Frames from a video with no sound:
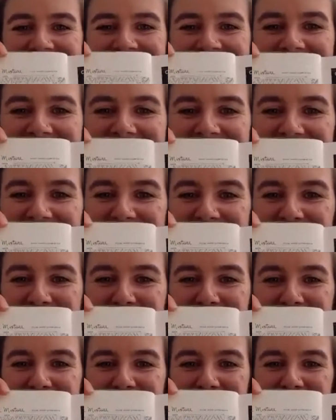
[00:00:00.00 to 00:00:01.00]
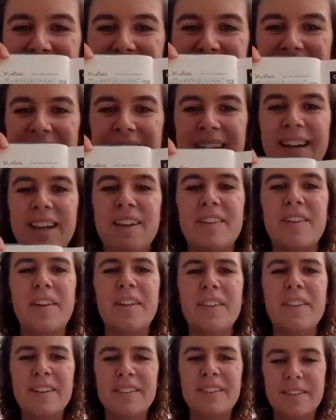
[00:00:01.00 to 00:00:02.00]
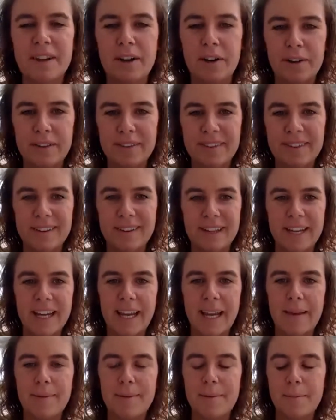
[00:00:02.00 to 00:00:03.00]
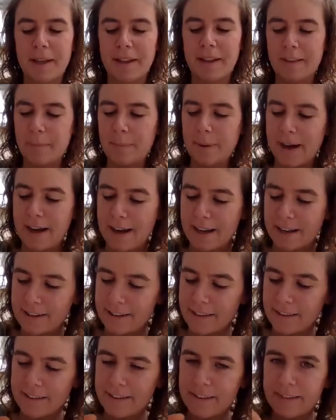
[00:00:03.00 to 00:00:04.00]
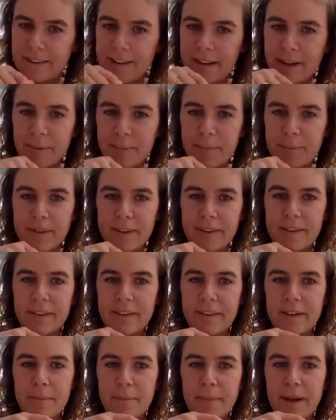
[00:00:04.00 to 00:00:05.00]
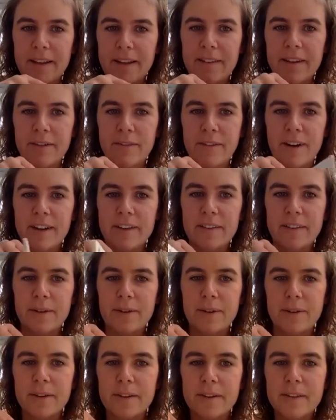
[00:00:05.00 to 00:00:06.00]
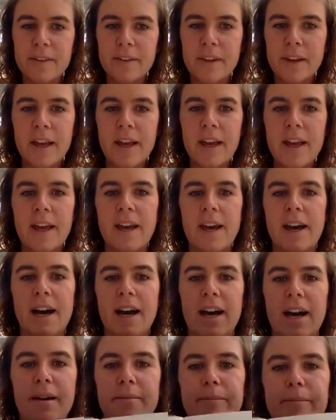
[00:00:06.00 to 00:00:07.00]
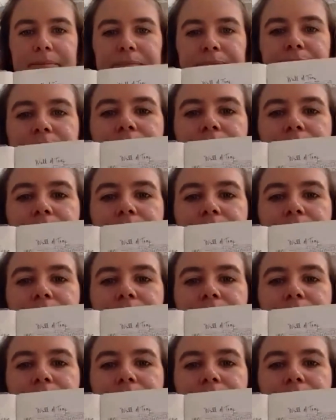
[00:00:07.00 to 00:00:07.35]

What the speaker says: So this constantly keeps me inspired. This is an amazing resource. Yeah,